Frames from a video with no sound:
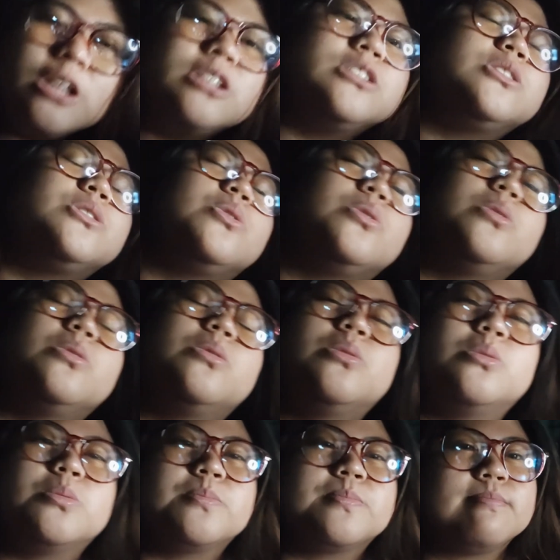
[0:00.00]

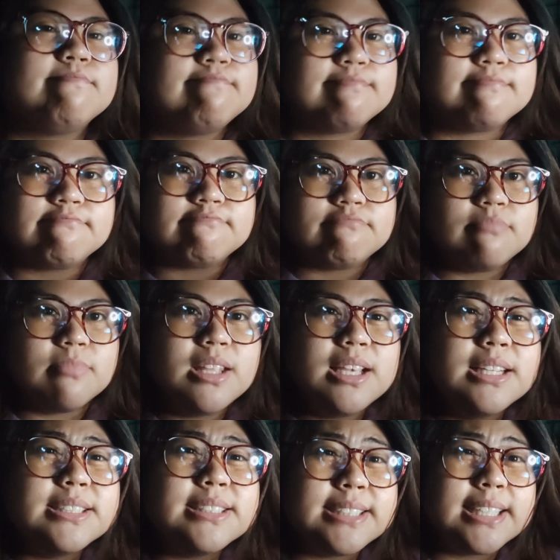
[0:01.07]
So
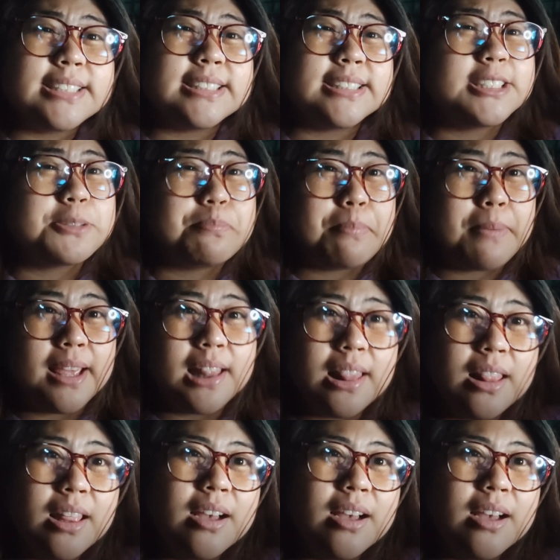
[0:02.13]
6 speed,